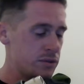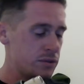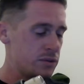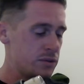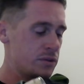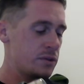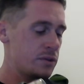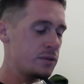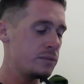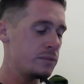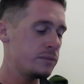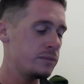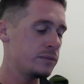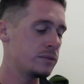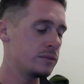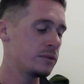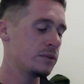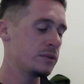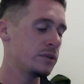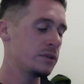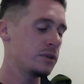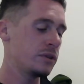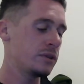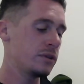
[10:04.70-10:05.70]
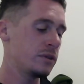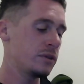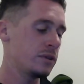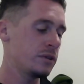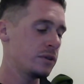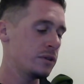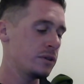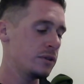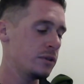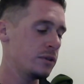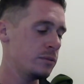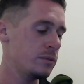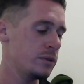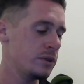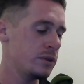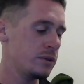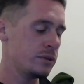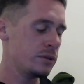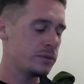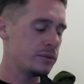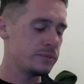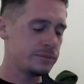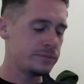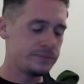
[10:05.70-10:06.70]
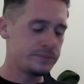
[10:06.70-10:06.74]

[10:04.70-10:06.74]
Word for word: So here we go.